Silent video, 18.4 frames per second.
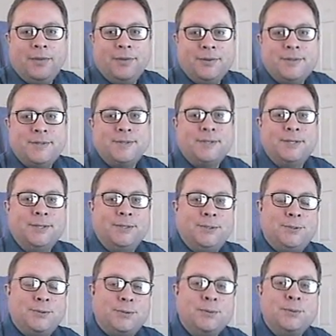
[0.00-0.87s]
This is
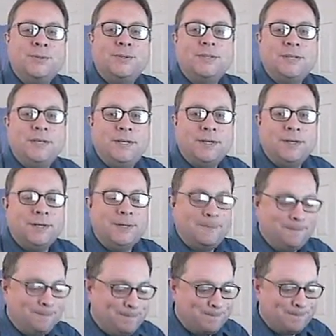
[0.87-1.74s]
the truth
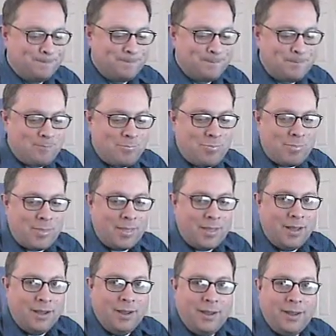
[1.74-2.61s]
seeker,
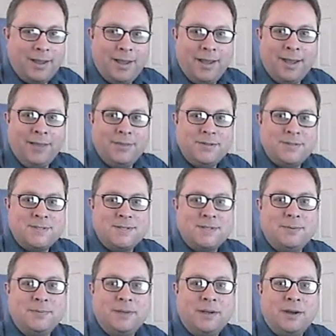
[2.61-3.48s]
and this
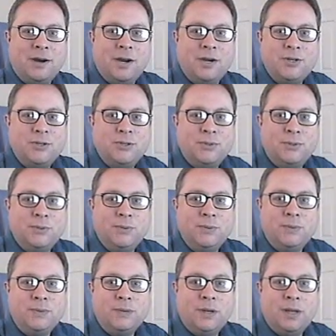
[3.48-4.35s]
is in regard
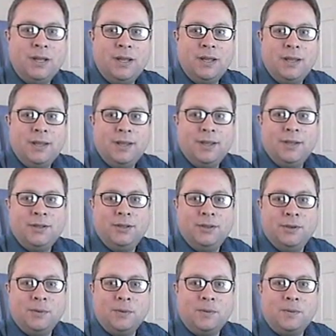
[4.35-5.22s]
to
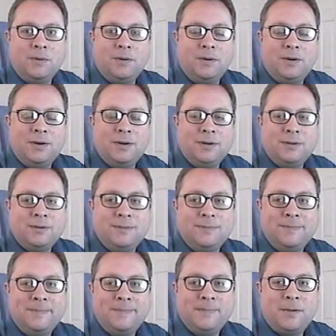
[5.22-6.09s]
your
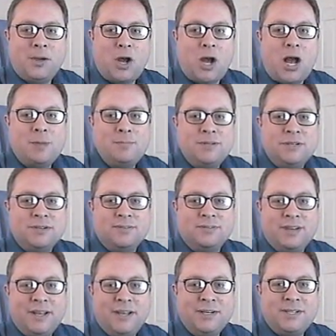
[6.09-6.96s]

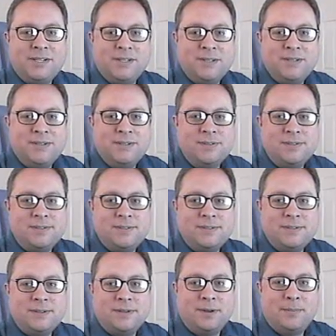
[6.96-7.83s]

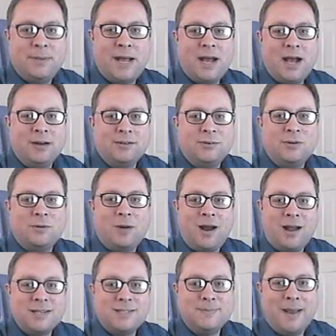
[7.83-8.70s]
observations about
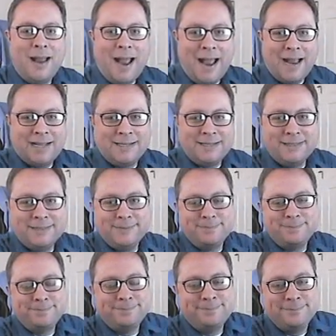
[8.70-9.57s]
CrossMac,
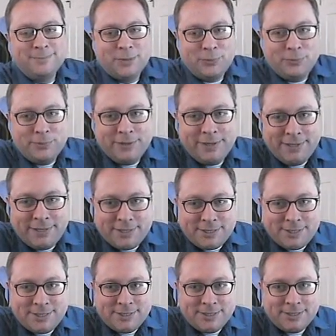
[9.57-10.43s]

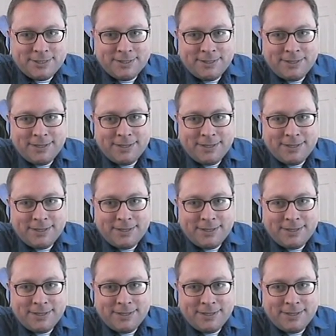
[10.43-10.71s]
which